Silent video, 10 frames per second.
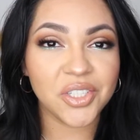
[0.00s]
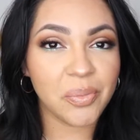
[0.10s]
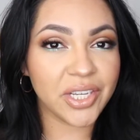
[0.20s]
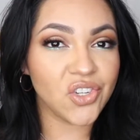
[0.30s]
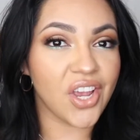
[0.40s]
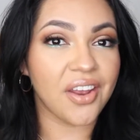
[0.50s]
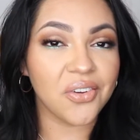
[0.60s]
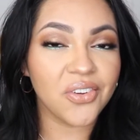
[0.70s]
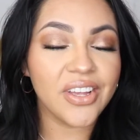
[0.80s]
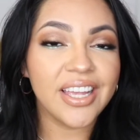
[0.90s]
to my
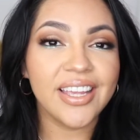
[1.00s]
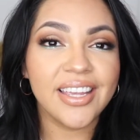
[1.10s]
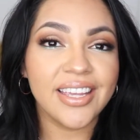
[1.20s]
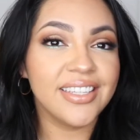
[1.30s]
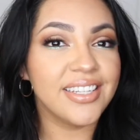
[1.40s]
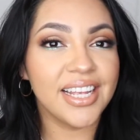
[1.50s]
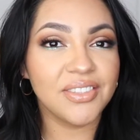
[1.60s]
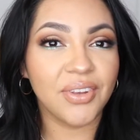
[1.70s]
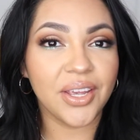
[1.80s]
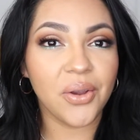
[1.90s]
channel. In
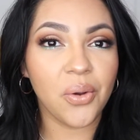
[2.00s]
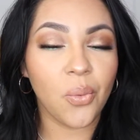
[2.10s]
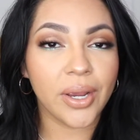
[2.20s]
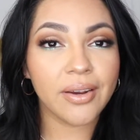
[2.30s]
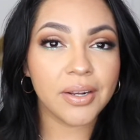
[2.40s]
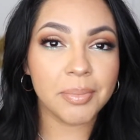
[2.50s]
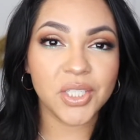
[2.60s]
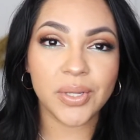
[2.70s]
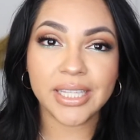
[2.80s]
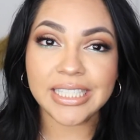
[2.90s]
today's video we are going to be
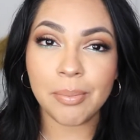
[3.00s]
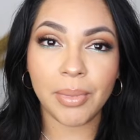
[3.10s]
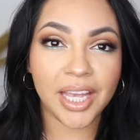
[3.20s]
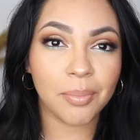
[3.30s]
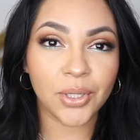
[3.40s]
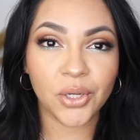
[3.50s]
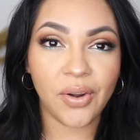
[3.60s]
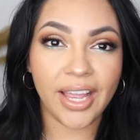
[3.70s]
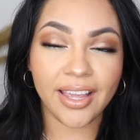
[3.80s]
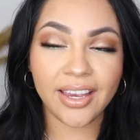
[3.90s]
doing this makeup look
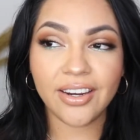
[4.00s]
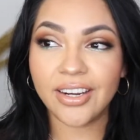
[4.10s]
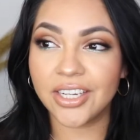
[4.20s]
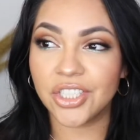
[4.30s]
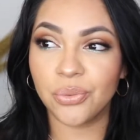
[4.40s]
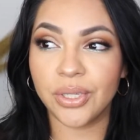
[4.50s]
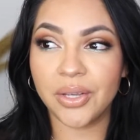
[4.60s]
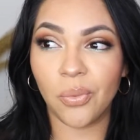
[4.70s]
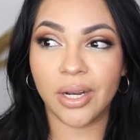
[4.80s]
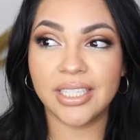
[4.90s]
right here. I just
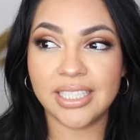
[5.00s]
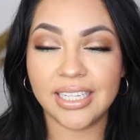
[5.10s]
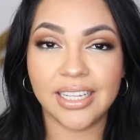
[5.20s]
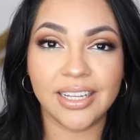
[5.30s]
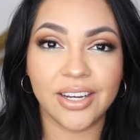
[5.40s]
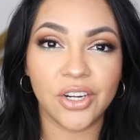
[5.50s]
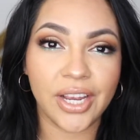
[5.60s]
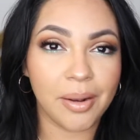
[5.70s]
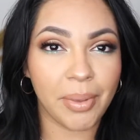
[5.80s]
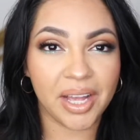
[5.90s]
really wanted to
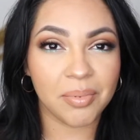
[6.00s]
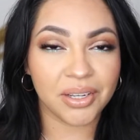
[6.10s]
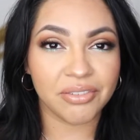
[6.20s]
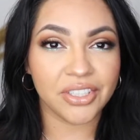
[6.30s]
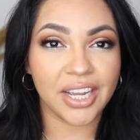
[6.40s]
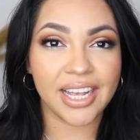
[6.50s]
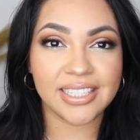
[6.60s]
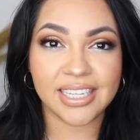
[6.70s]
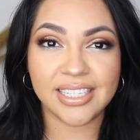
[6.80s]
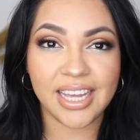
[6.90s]
create a makeup look for you
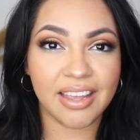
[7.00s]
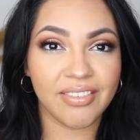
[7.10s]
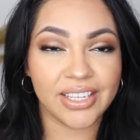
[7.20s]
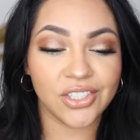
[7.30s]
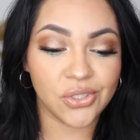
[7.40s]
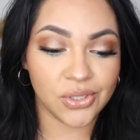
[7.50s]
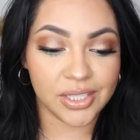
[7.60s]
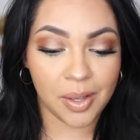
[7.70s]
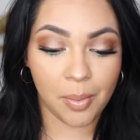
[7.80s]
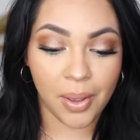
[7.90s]
guys and dive into
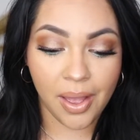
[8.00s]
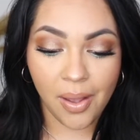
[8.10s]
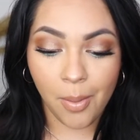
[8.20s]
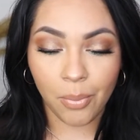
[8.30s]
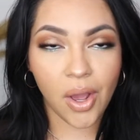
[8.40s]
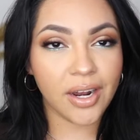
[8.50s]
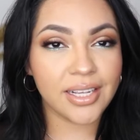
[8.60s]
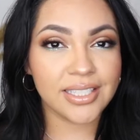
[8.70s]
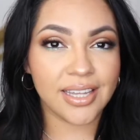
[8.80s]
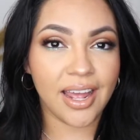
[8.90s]
some
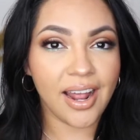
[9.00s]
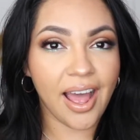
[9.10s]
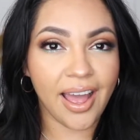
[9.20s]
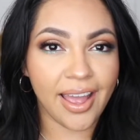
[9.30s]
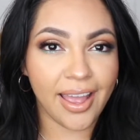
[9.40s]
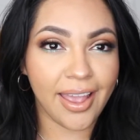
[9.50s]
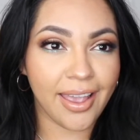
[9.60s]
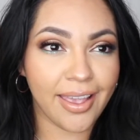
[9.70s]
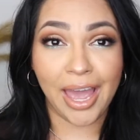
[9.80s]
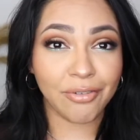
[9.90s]
products that
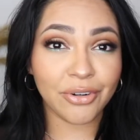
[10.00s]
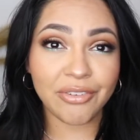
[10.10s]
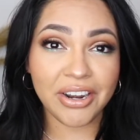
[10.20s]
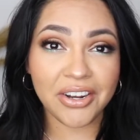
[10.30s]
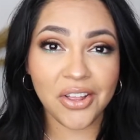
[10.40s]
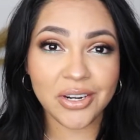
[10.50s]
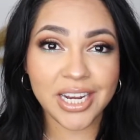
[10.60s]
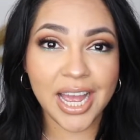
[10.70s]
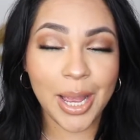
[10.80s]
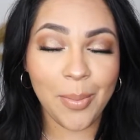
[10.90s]
I had for a very long
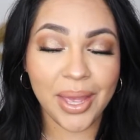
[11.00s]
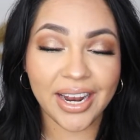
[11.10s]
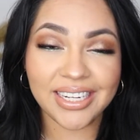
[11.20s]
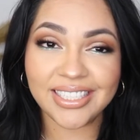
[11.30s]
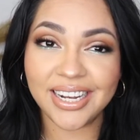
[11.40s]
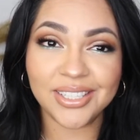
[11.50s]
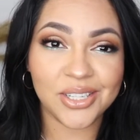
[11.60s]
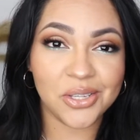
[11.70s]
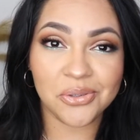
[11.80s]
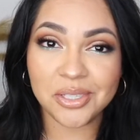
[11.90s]
time, and I decided
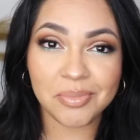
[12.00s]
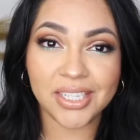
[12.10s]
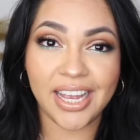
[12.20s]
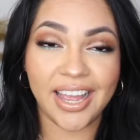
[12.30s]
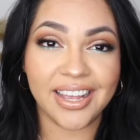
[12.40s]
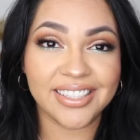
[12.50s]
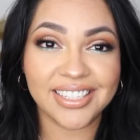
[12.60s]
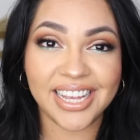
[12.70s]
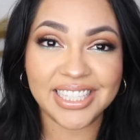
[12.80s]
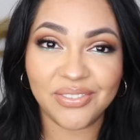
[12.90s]
to use them today in
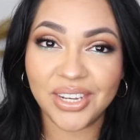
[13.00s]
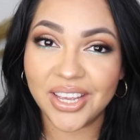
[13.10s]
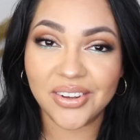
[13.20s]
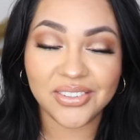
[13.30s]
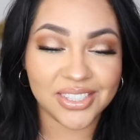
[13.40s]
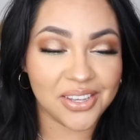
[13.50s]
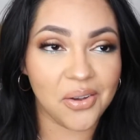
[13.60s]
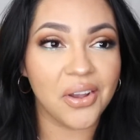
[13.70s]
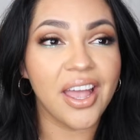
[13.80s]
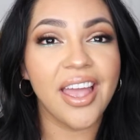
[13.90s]
today's video.
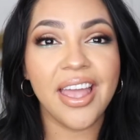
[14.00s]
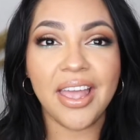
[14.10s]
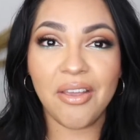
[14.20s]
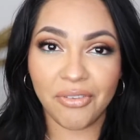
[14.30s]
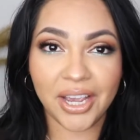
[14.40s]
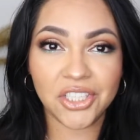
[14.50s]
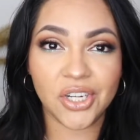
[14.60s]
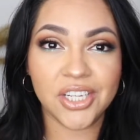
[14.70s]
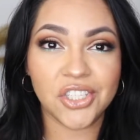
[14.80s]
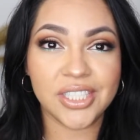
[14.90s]
So if you guys
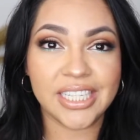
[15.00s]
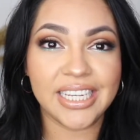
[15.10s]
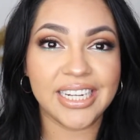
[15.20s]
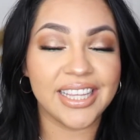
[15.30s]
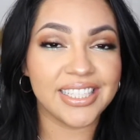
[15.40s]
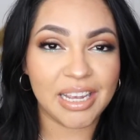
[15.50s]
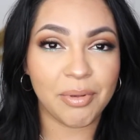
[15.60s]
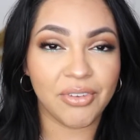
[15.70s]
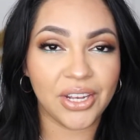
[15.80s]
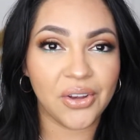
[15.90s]
are interested in this
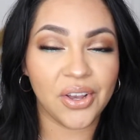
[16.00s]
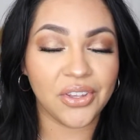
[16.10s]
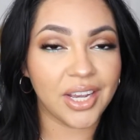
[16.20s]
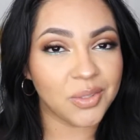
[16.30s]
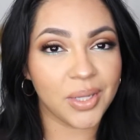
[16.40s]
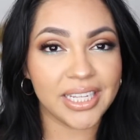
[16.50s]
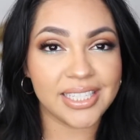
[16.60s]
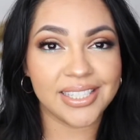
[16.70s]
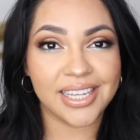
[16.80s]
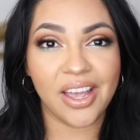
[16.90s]
type of video and you guys would like
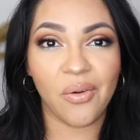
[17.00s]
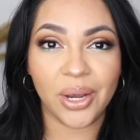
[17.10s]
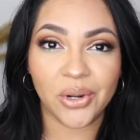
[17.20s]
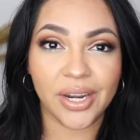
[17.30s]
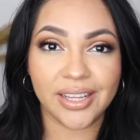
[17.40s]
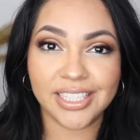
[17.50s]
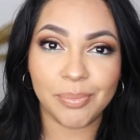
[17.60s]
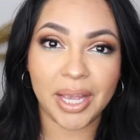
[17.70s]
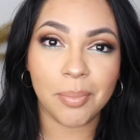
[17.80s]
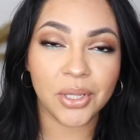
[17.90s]
to see how I created
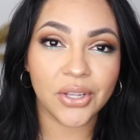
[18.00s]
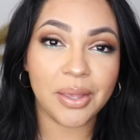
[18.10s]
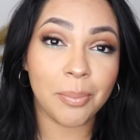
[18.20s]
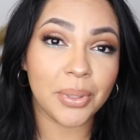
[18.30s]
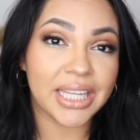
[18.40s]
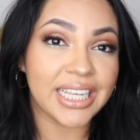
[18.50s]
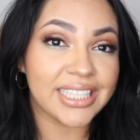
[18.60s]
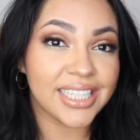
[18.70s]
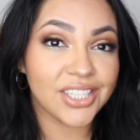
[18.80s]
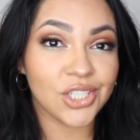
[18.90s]
this makeup look, then
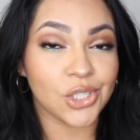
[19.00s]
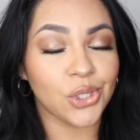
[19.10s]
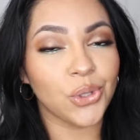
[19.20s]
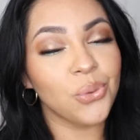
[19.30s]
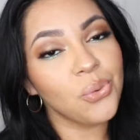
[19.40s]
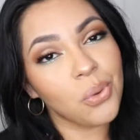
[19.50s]
please continue